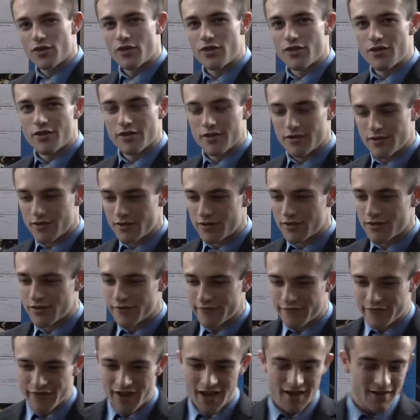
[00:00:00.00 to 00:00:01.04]
the
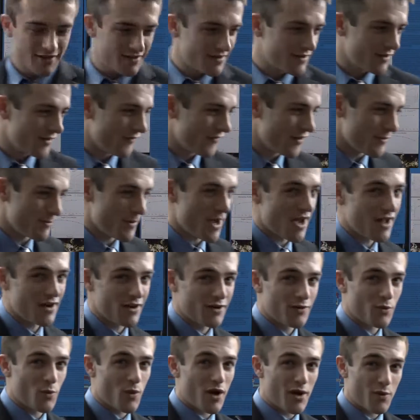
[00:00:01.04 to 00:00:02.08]
fact of the
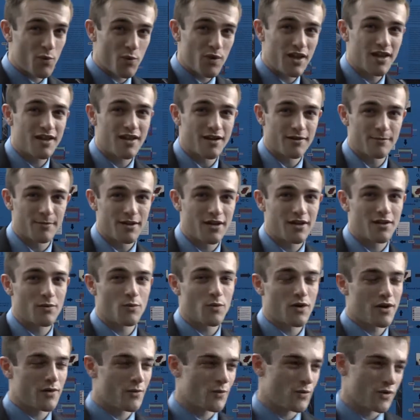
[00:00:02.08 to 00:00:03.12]
matter, why we come in and
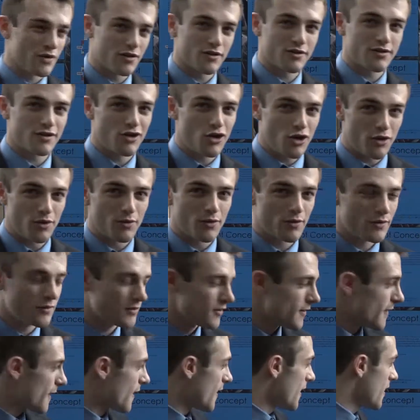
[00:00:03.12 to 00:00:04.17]
why we're new,
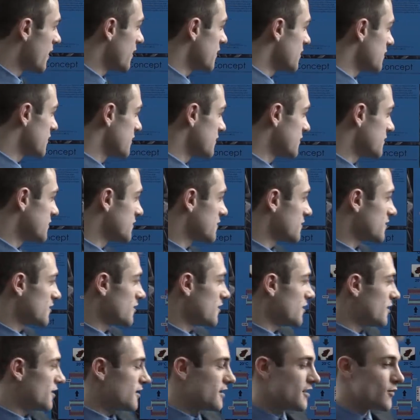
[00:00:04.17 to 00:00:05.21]
is
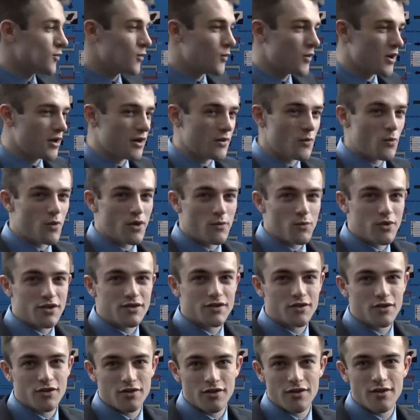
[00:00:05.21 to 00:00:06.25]
when we
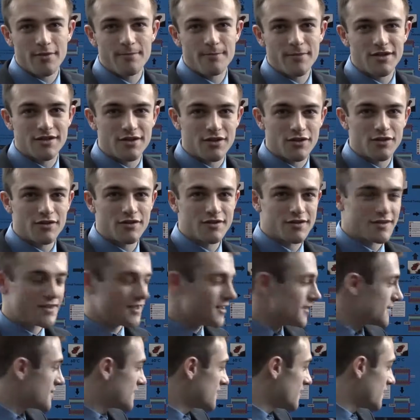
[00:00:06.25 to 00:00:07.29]
turn the materials
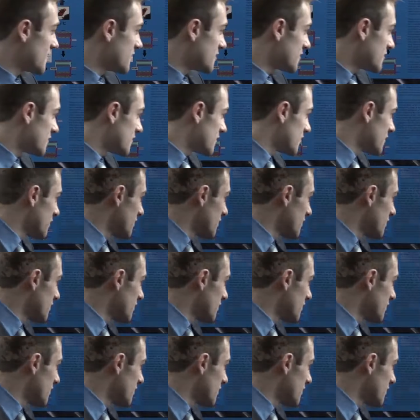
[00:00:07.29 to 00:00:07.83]
that exist.